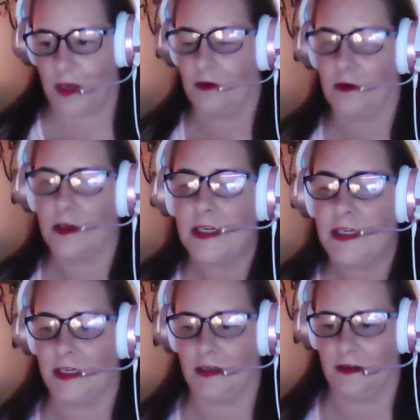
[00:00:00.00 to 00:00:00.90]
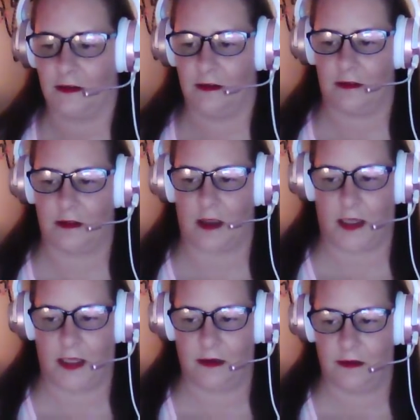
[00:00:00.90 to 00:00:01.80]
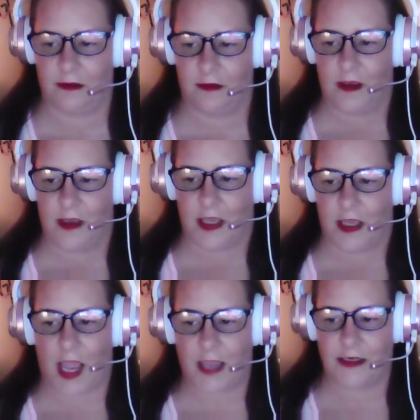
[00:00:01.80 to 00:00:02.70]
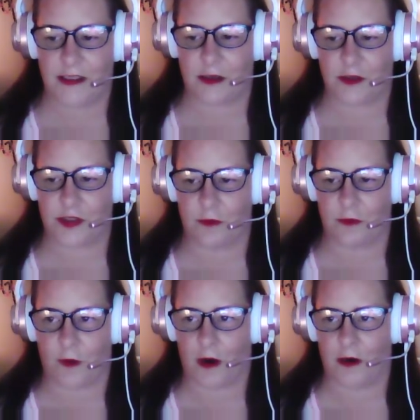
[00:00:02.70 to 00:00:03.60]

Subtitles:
I agree, Lottie. Kindness goes so